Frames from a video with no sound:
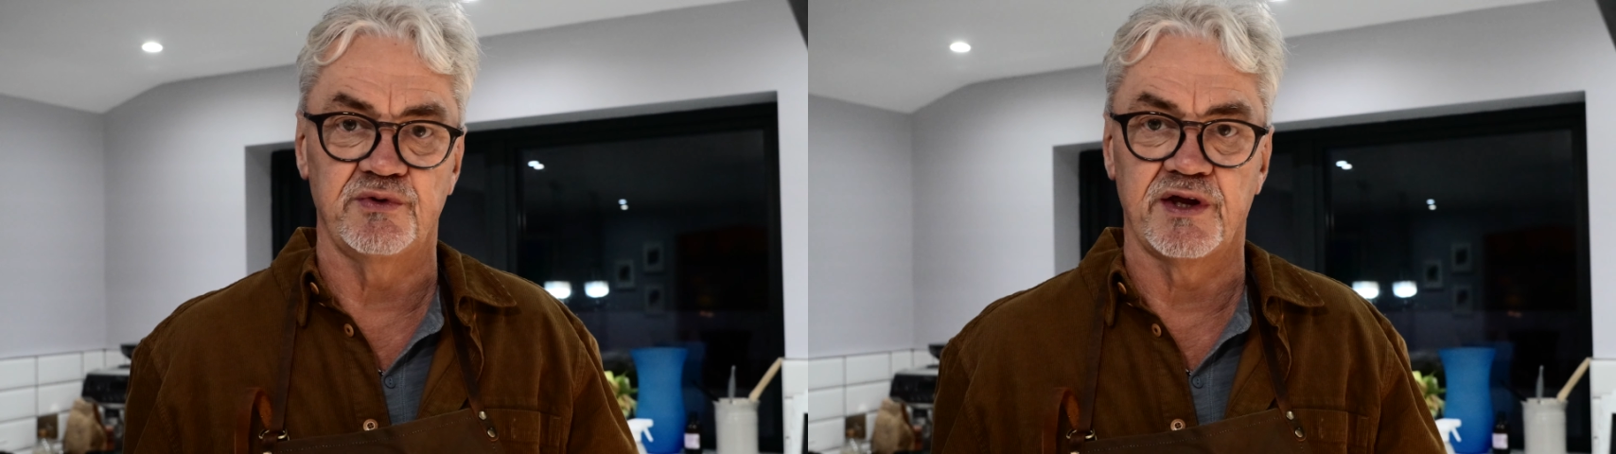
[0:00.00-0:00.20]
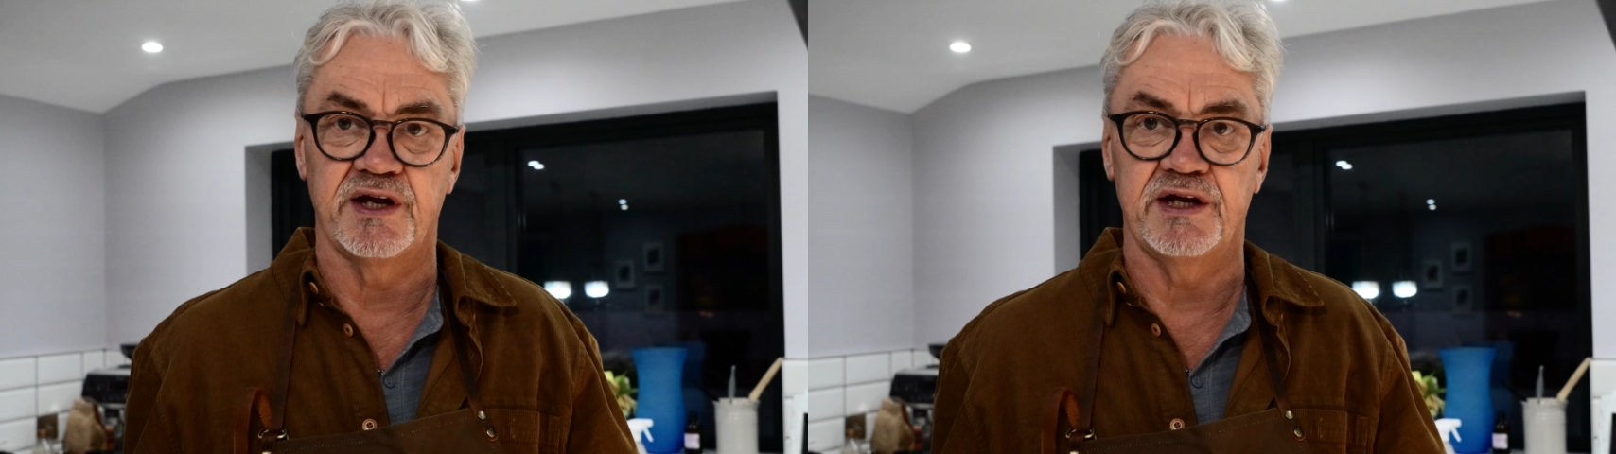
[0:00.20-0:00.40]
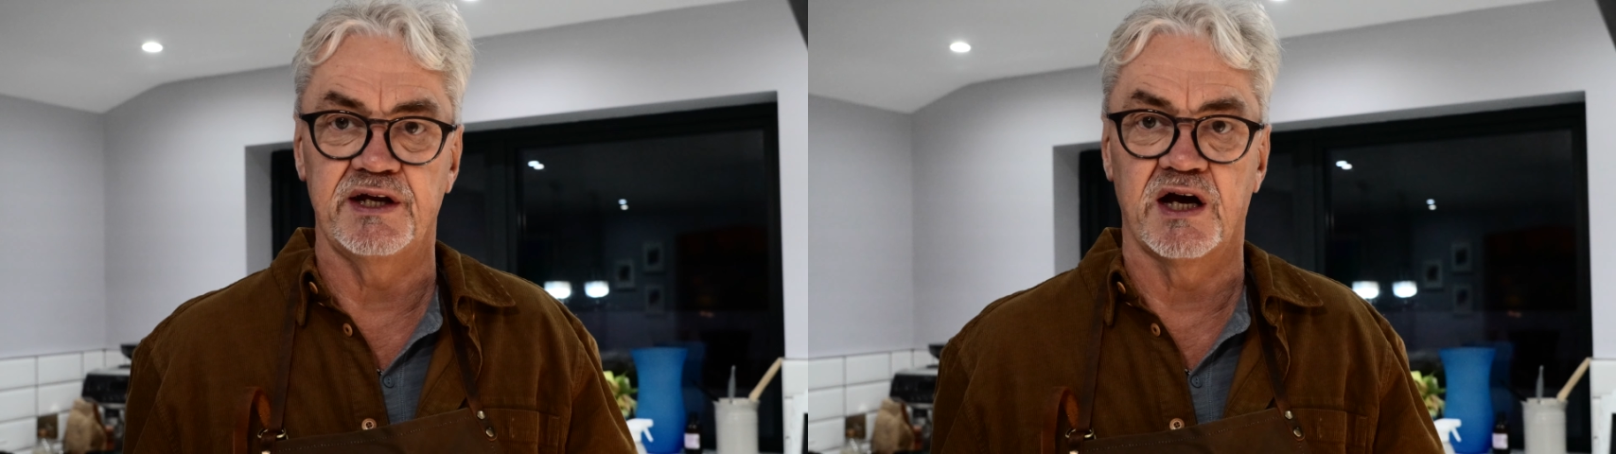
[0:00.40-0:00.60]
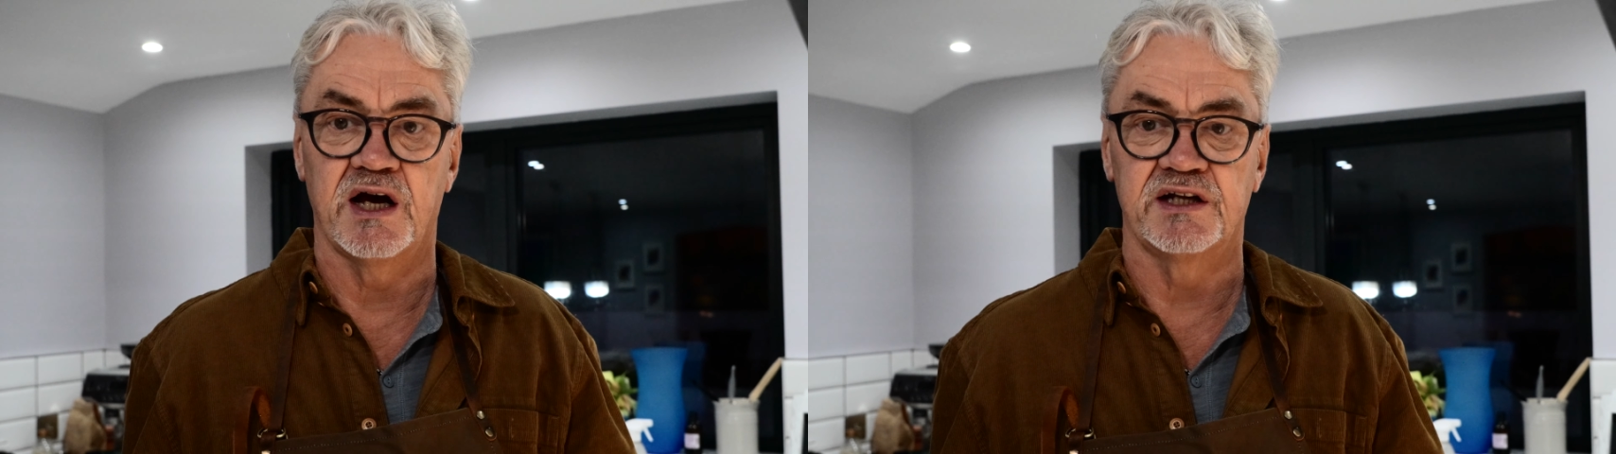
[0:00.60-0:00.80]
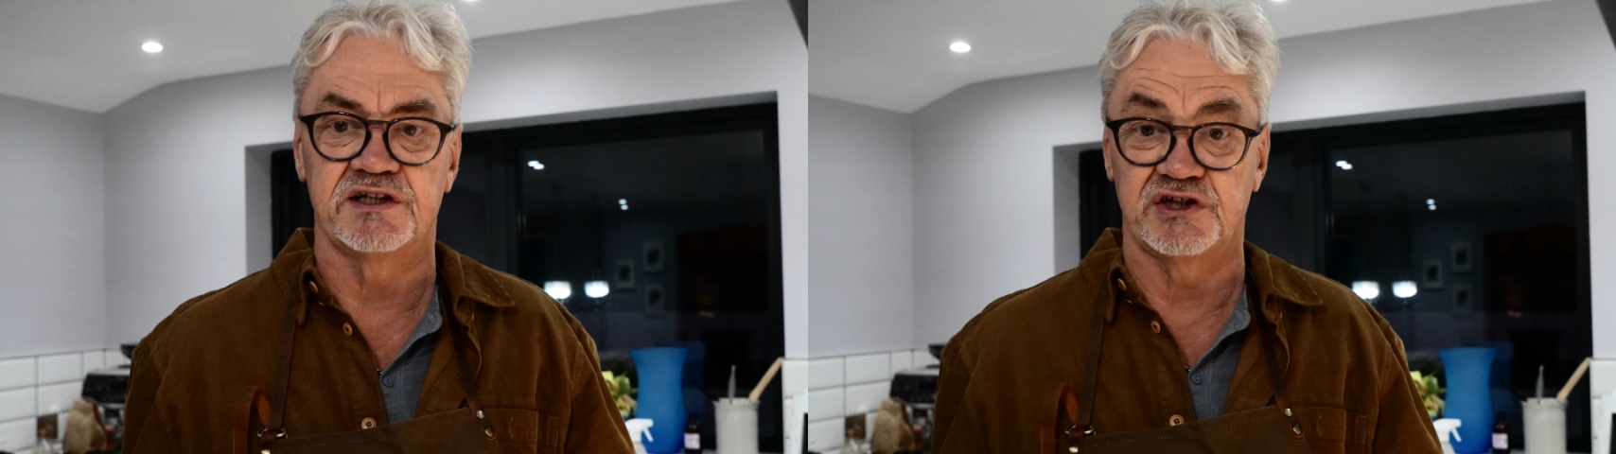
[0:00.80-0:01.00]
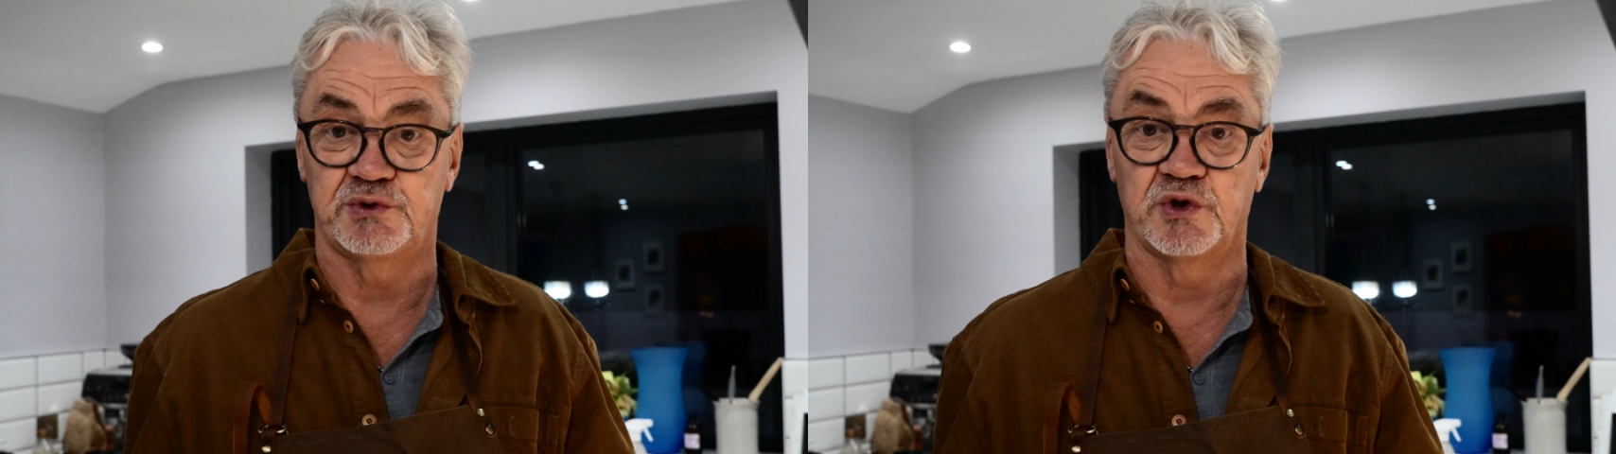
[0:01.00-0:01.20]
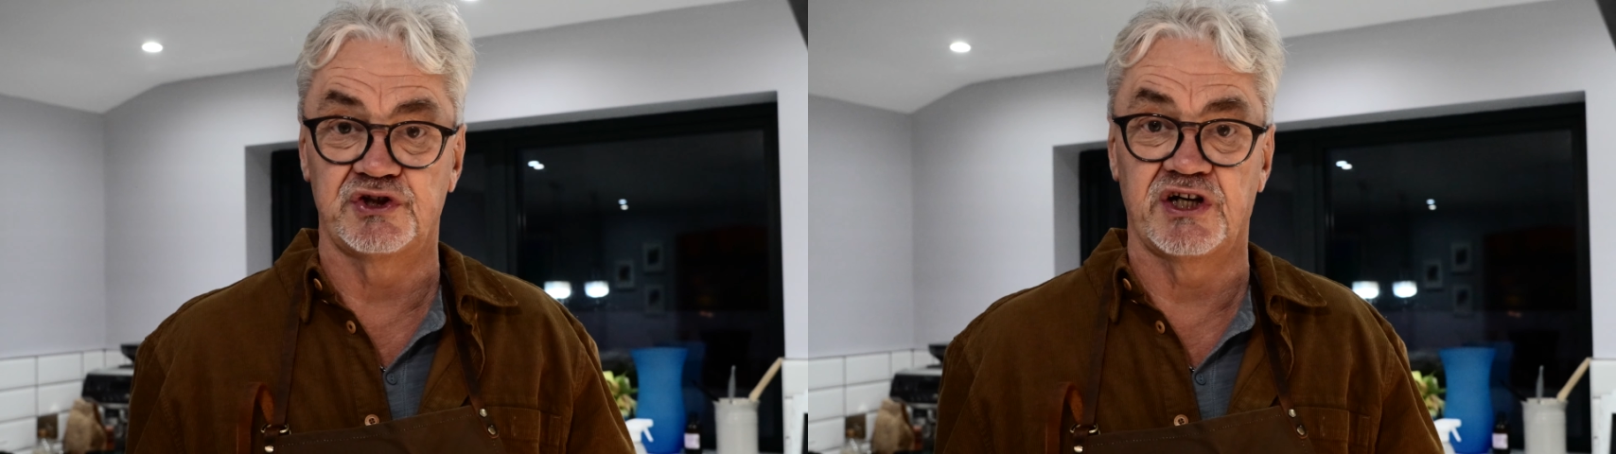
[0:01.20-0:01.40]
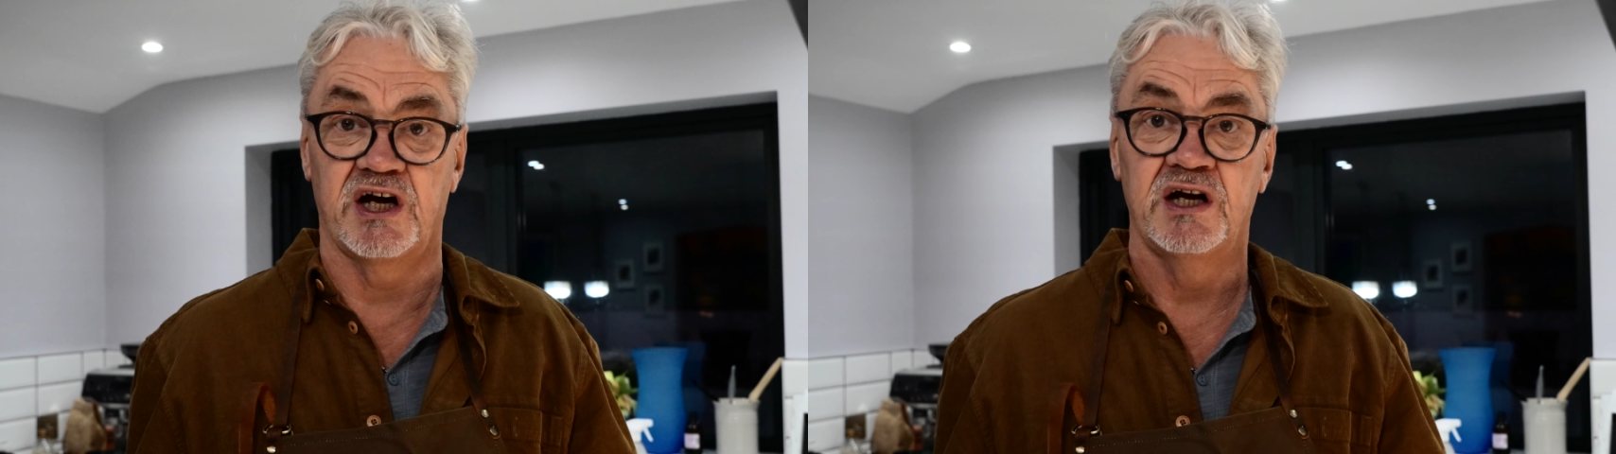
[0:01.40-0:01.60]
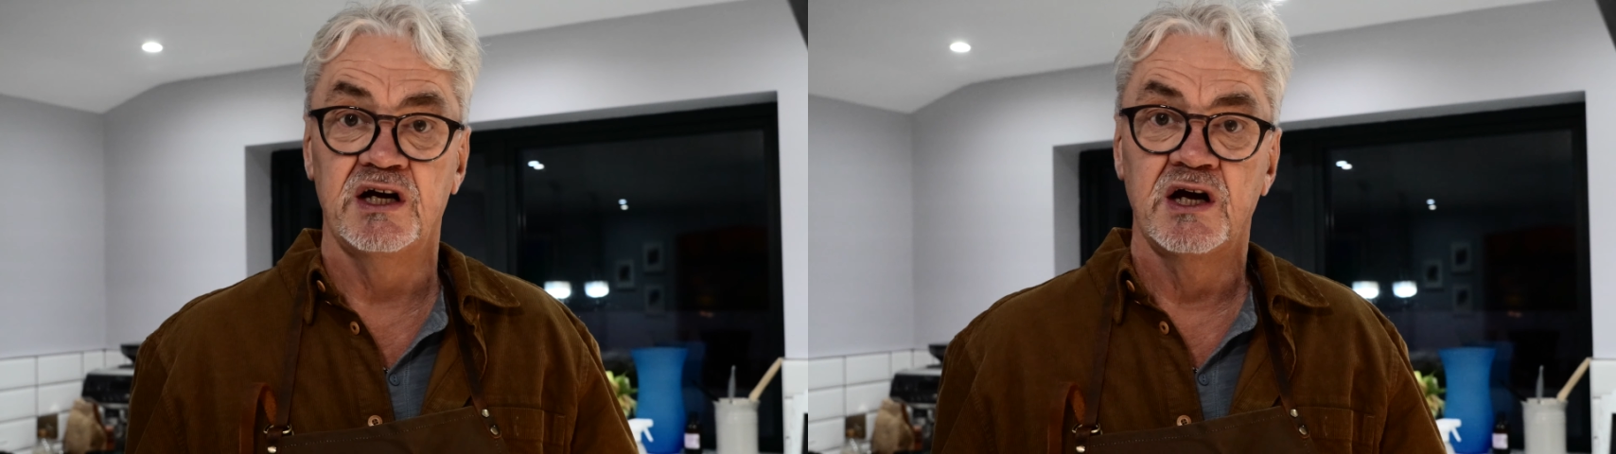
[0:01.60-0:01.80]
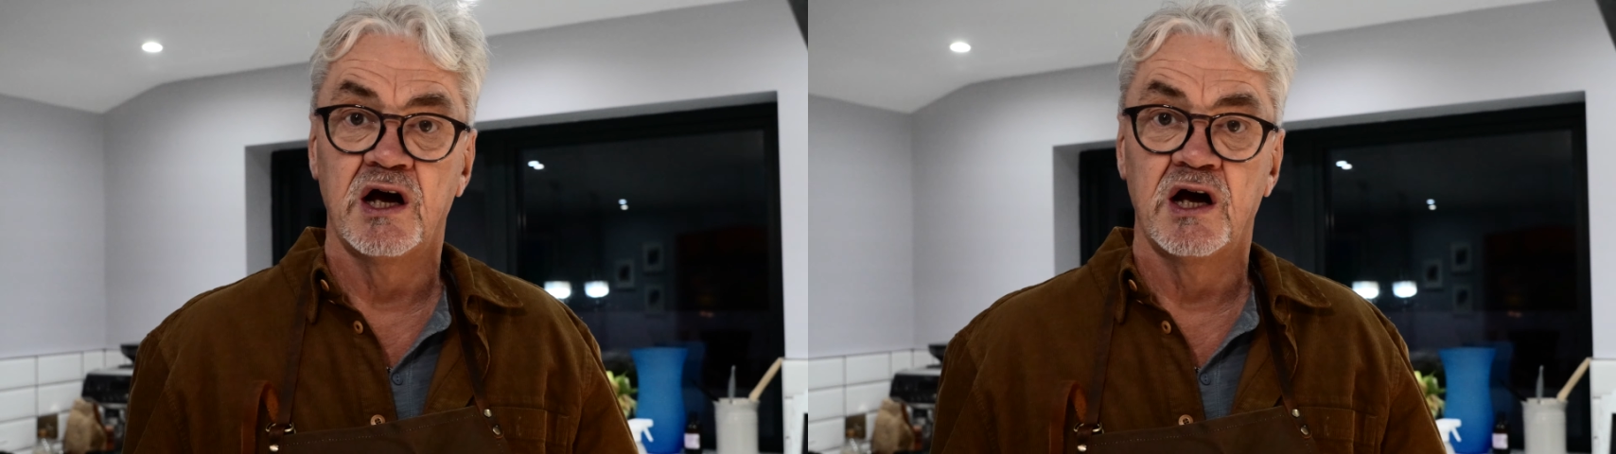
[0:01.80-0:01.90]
the dishwasher.